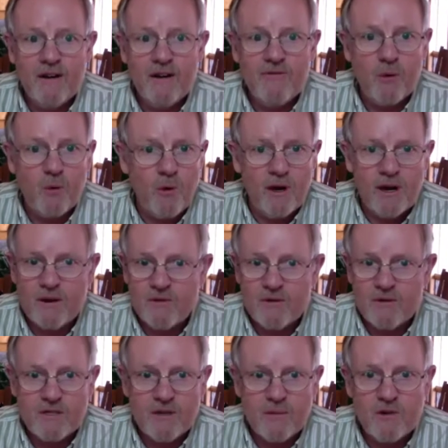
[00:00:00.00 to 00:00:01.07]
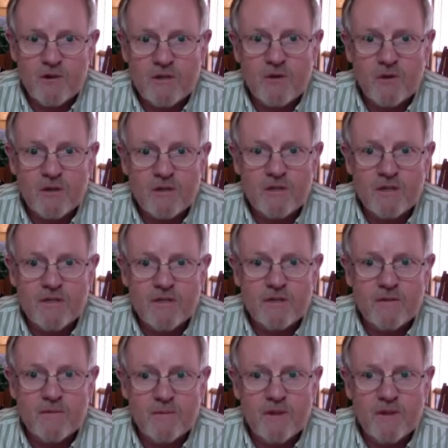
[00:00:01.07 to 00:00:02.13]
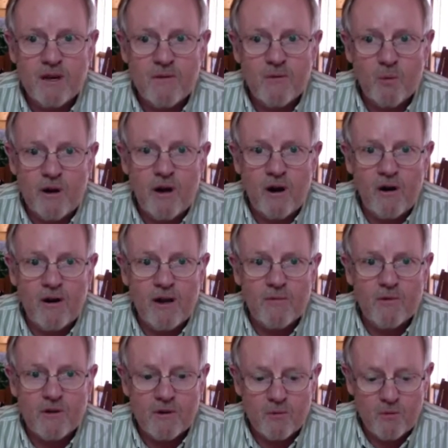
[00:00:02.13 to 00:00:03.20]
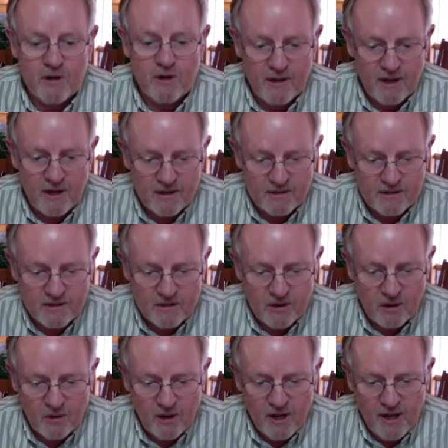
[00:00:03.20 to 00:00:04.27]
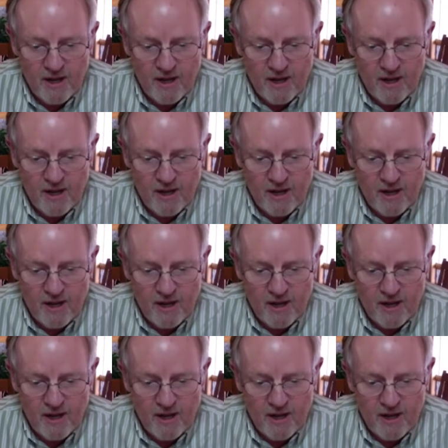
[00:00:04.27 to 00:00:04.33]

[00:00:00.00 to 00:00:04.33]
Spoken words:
for whatever summer tourist season that we are able to realize. So